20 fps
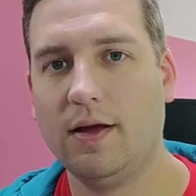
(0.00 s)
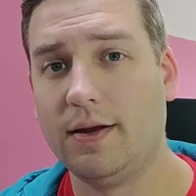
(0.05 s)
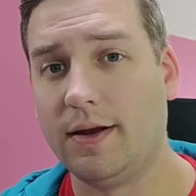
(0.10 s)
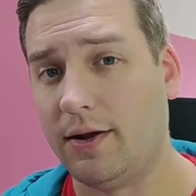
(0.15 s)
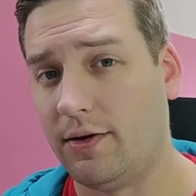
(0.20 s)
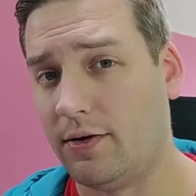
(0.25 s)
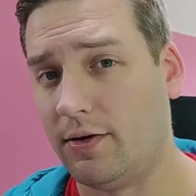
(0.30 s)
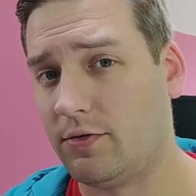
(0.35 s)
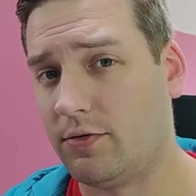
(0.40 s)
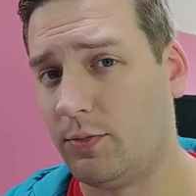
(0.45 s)

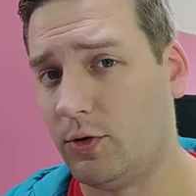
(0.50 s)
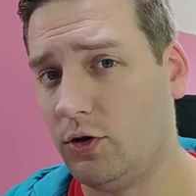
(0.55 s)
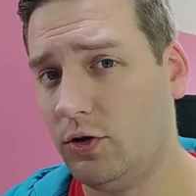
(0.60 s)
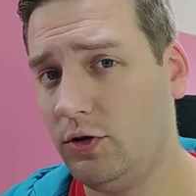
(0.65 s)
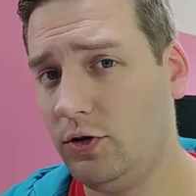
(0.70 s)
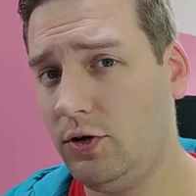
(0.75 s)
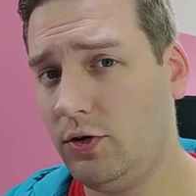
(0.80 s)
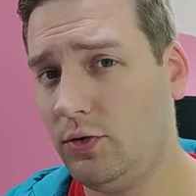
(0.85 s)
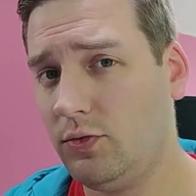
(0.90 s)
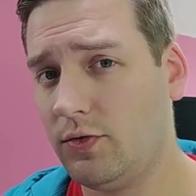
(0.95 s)
Now there's some
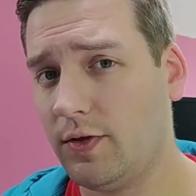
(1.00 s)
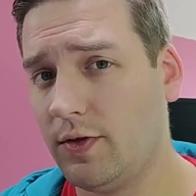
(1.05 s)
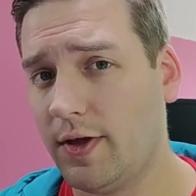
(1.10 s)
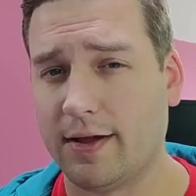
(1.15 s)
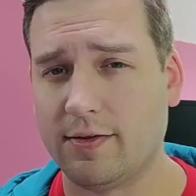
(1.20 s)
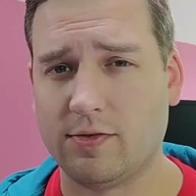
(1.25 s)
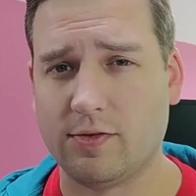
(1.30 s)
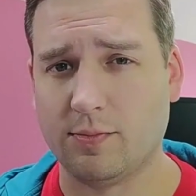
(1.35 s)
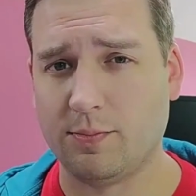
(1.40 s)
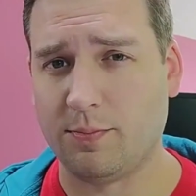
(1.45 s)
good news
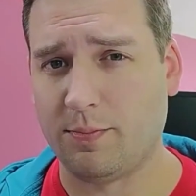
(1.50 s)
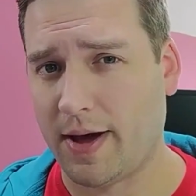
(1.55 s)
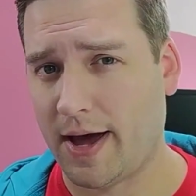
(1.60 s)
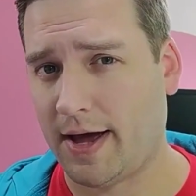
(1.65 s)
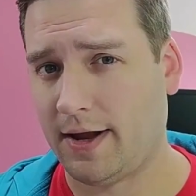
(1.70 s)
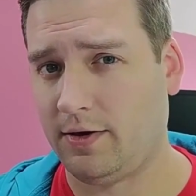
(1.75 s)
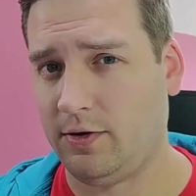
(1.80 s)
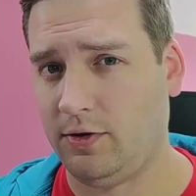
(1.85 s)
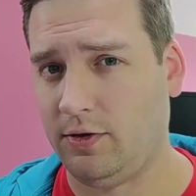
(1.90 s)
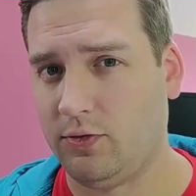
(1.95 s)
and some
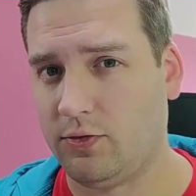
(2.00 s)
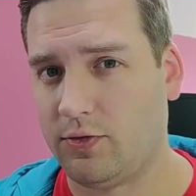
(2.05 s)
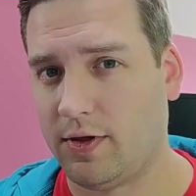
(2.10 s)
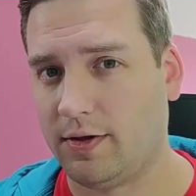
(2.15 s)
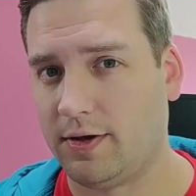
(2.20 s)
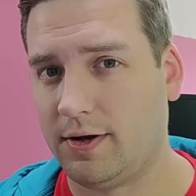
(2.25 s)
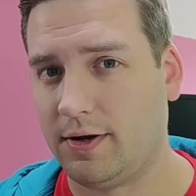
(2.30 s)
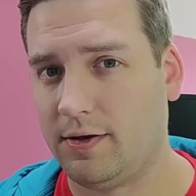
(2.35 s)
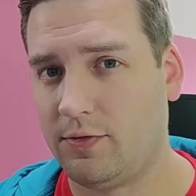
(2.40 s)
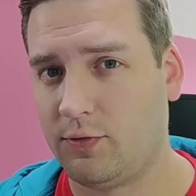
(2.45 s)
bad news
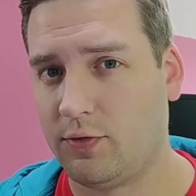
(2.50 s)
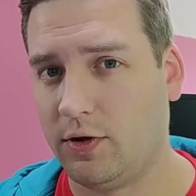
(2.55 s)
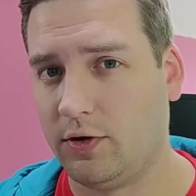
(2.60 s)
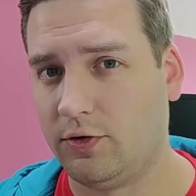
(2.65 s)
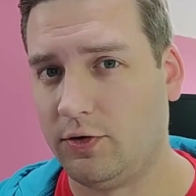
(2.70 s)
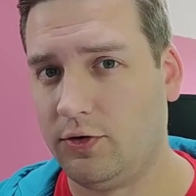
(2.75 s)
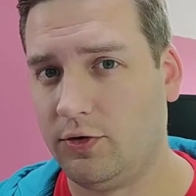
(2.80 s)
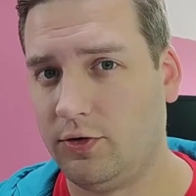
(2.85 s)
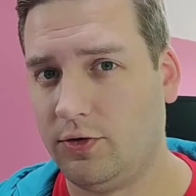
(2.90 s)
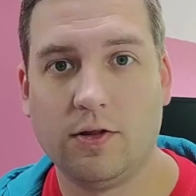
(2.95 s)
on this
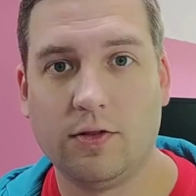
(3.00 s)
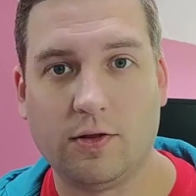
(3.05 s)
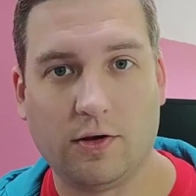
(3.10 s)
front.